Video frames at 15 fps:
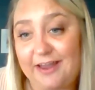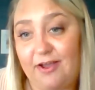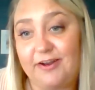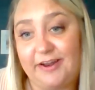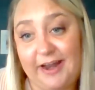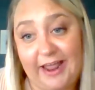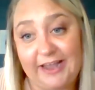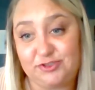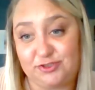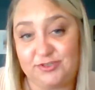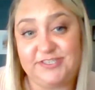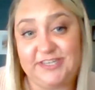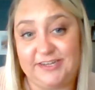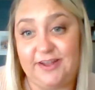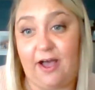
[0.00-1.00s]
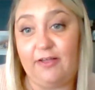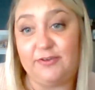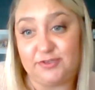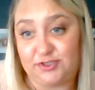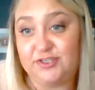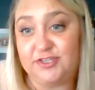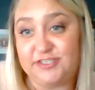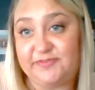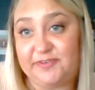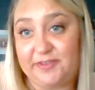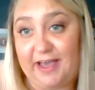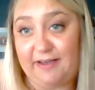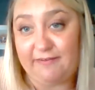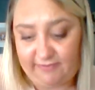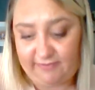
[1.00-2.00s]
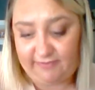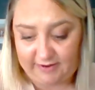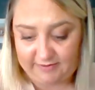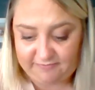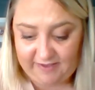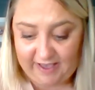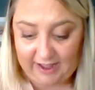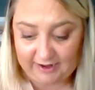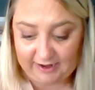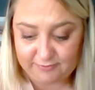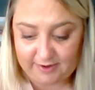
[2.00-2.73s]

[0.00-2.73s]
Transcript: add on an extra $10 just for that fun fact.